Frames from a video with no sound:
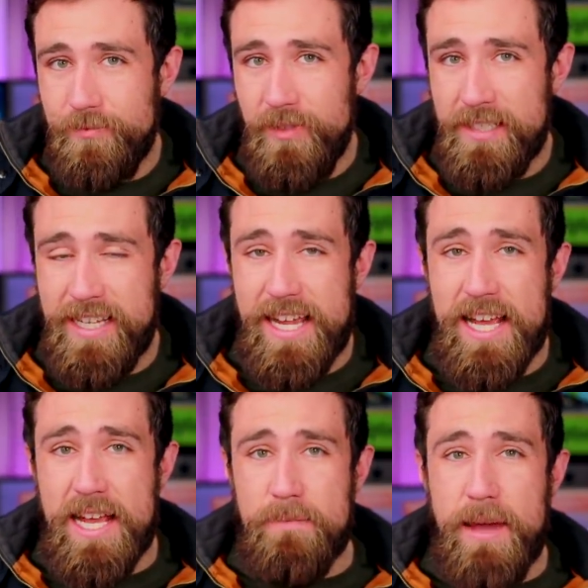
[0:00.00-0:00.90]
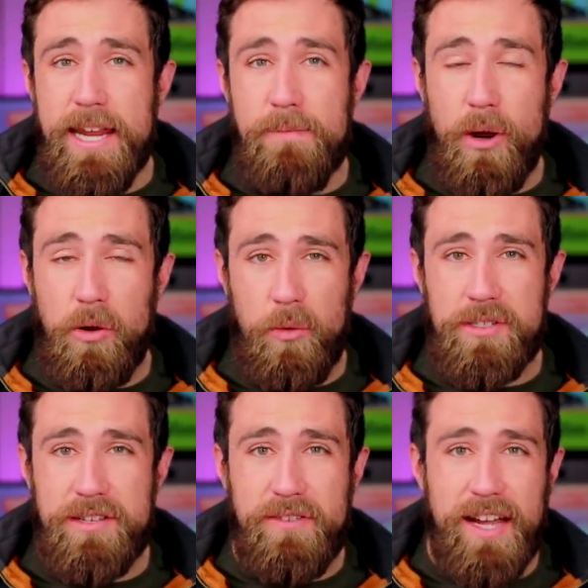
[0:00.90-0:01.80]
And see, many
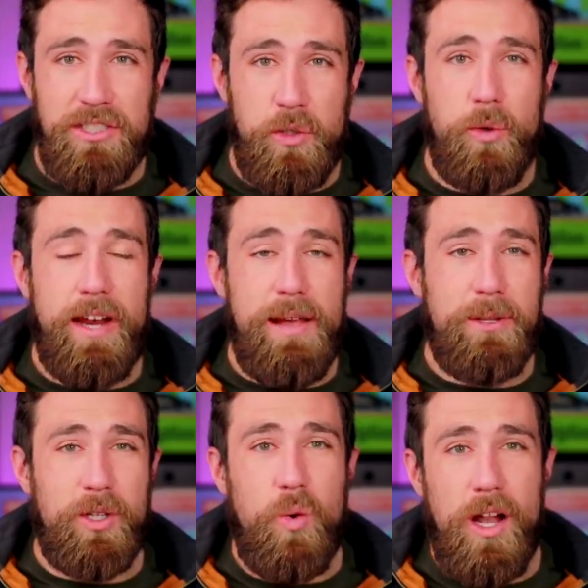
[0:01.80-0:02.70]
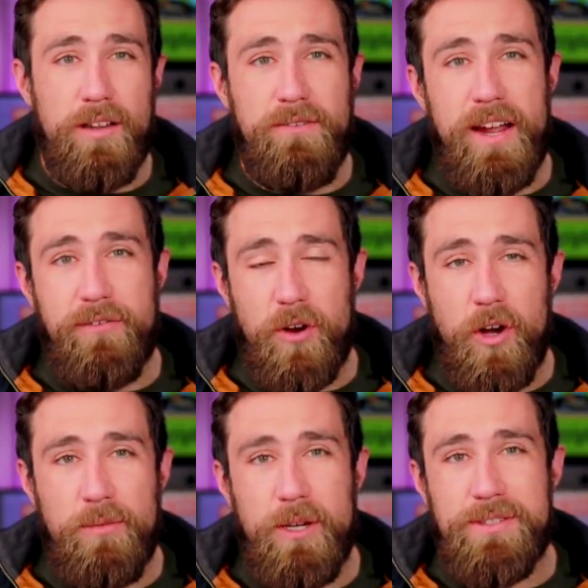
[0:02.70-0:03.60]
borrowers, in fact, who were able to qualify for
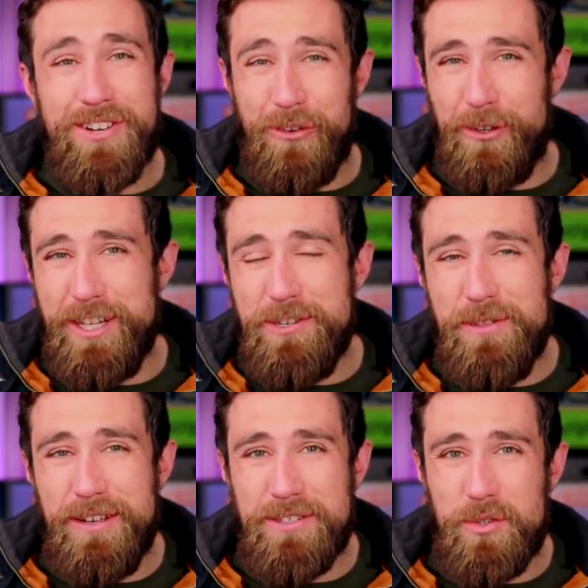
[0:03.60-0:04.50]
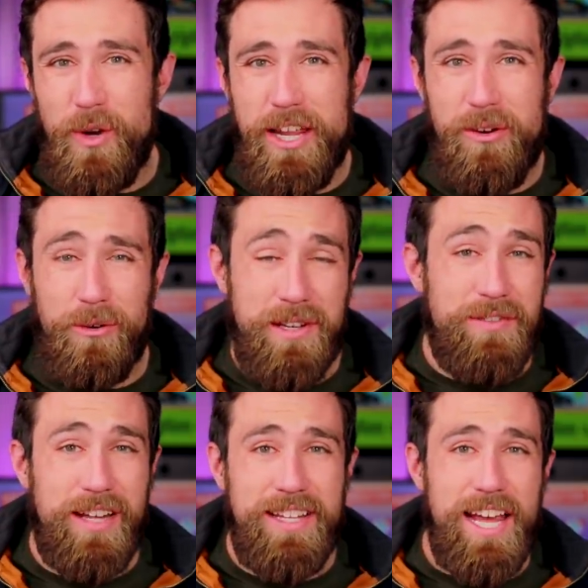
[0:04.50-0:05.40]
home loans in early 2020 or
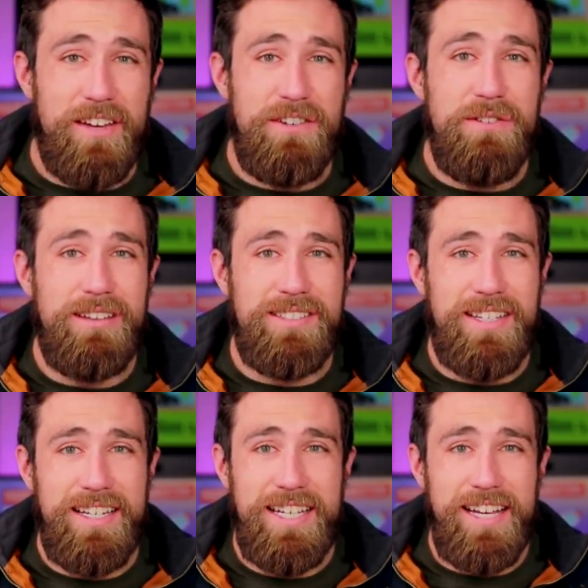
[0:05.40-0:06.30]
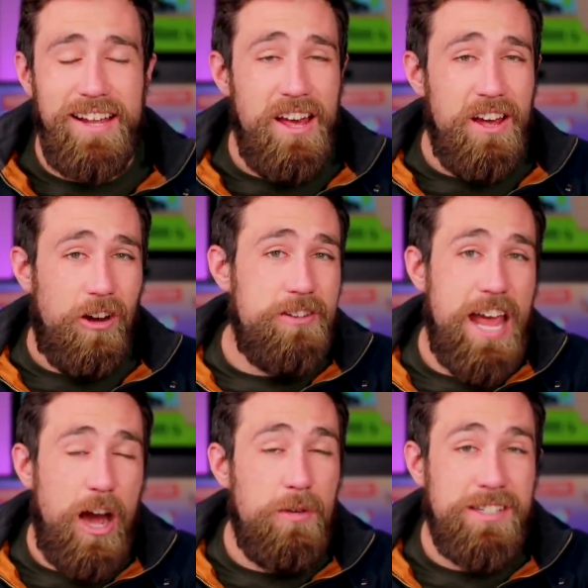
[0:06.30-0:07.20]
even at the end of 2019 are
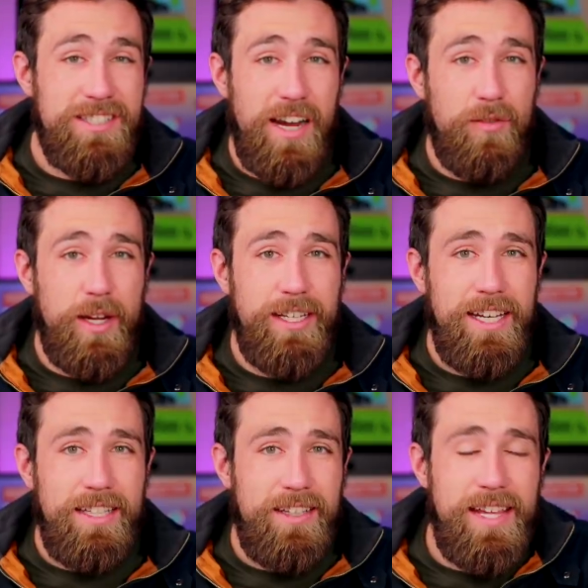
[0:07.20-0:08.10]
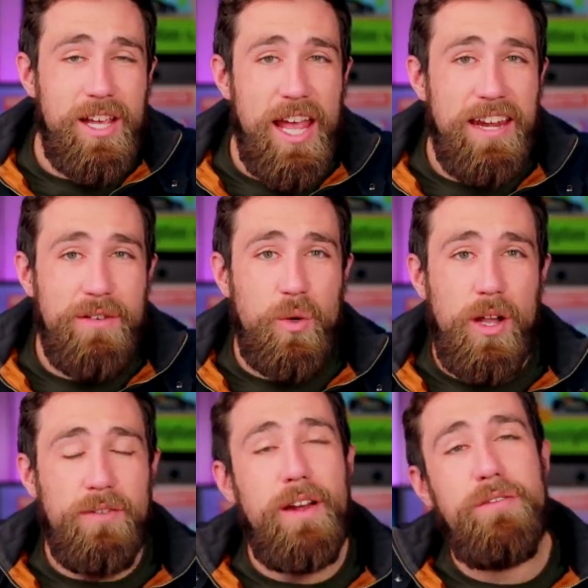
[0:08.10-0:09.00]
now discovering that they can't even
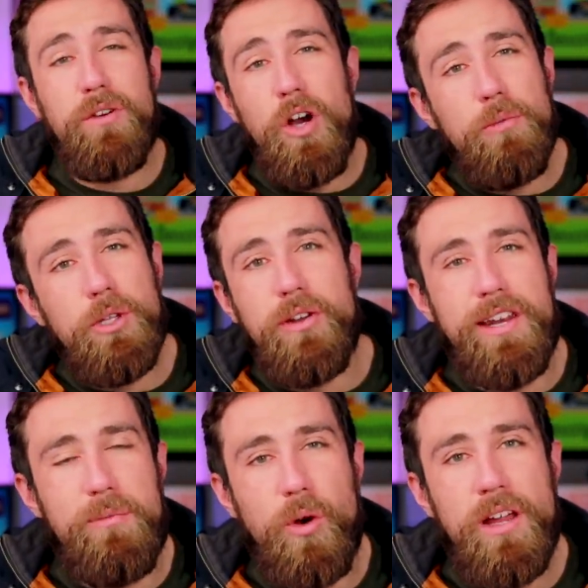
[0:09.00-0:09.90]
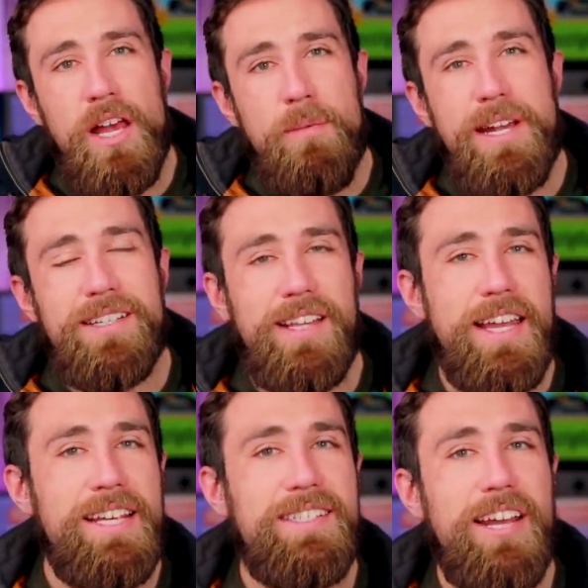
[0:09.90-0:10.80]
qualify for a home loan anymore because
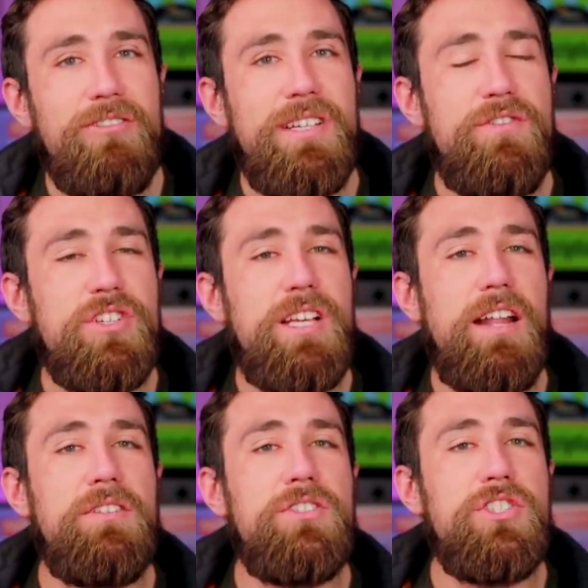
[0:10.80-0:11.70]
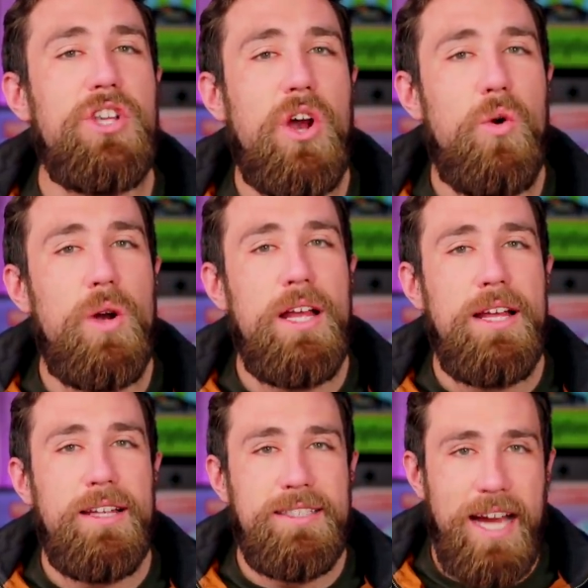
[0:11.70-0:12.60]
lending standards have just gotten so
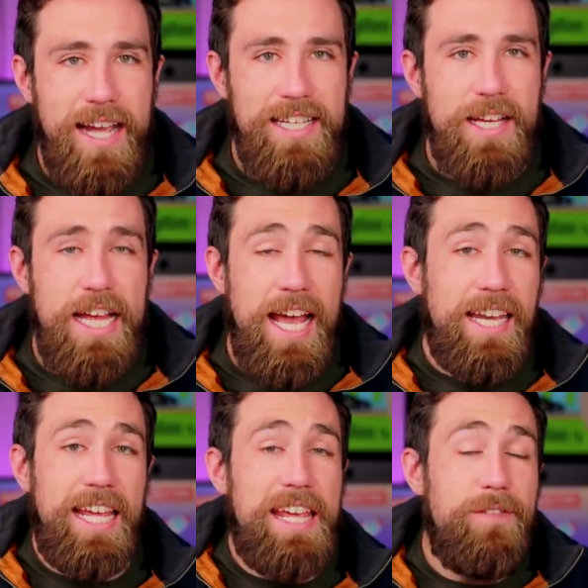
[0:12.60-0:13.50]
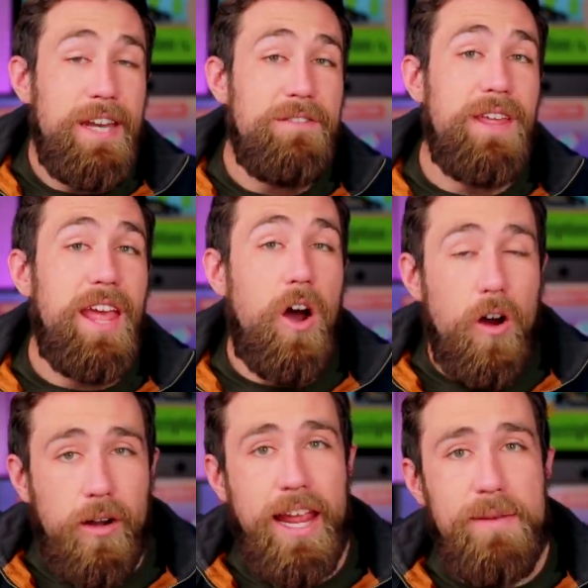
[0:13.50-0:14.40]
tight. And even if they
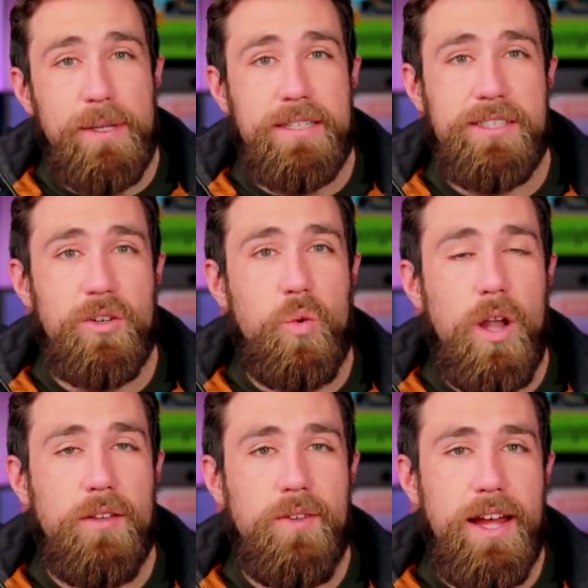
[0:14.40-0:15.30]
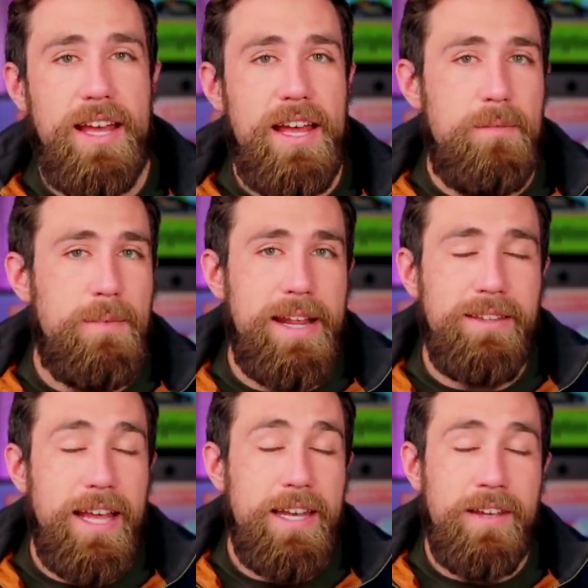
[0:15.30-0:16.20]
are able to still qualify, many
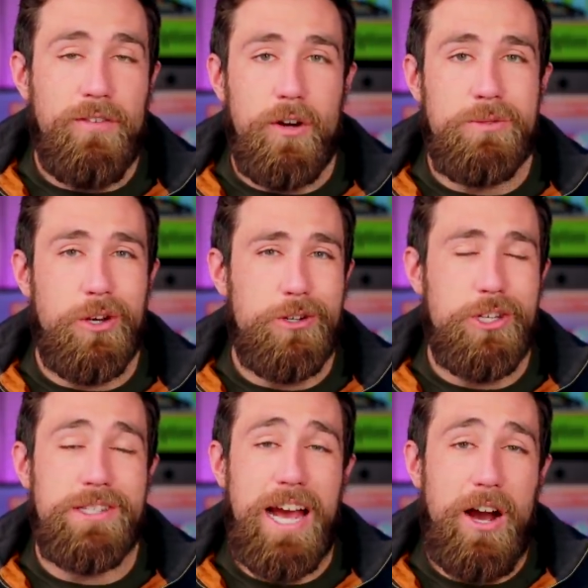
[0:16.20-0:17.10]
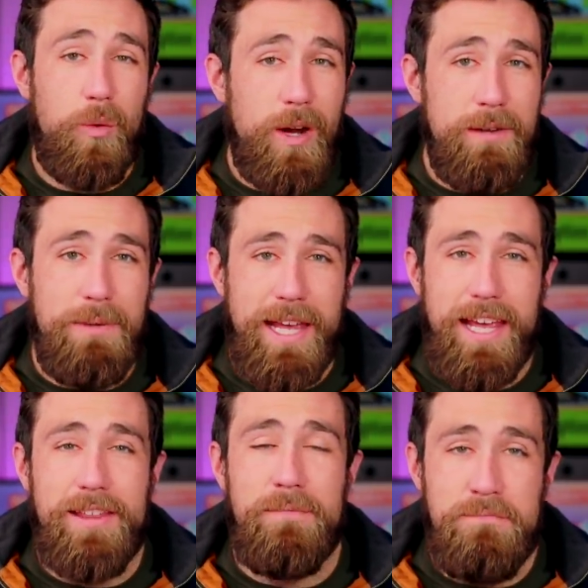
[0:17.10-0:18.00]
lending firms are just outright
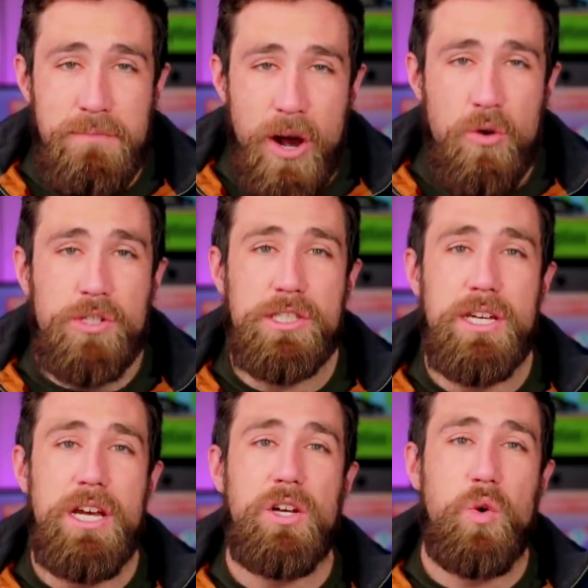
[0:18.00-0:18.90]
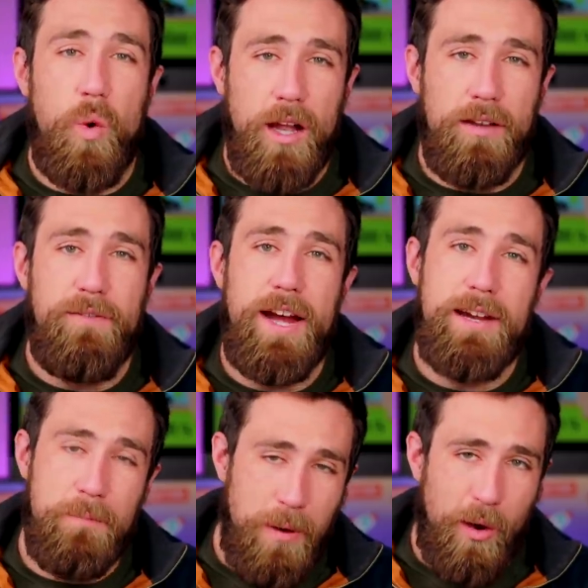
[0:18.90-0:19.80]
picking the most
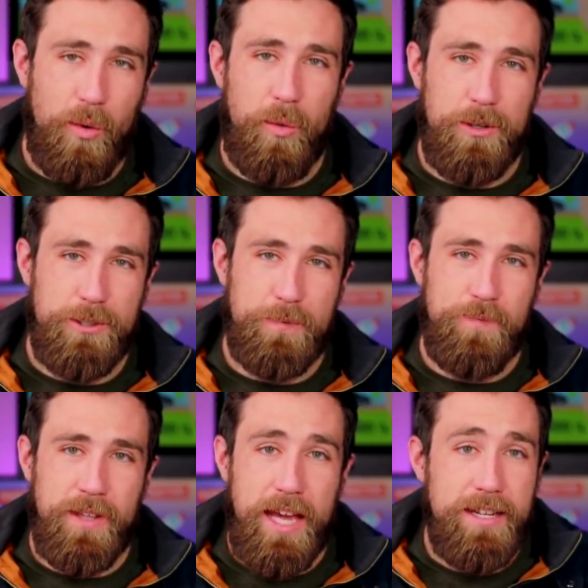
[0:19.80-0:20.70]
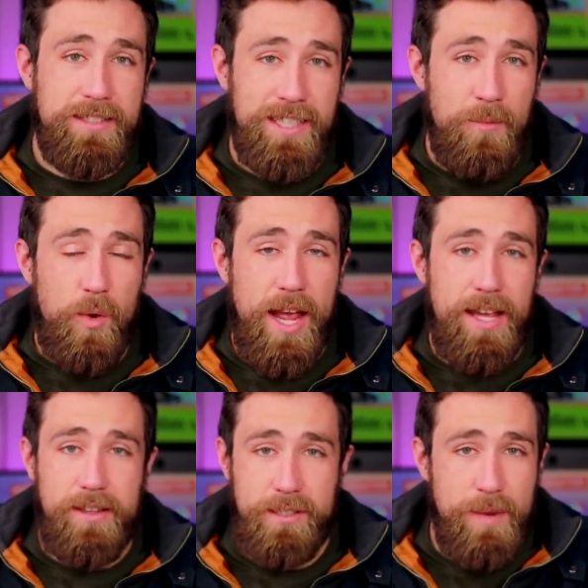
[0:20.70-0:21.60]
qualified borrowers. And in some way,
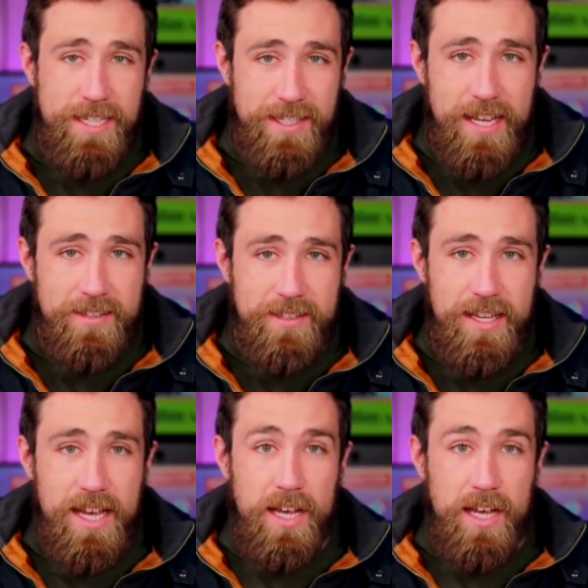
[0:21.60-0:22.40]
this makes sense.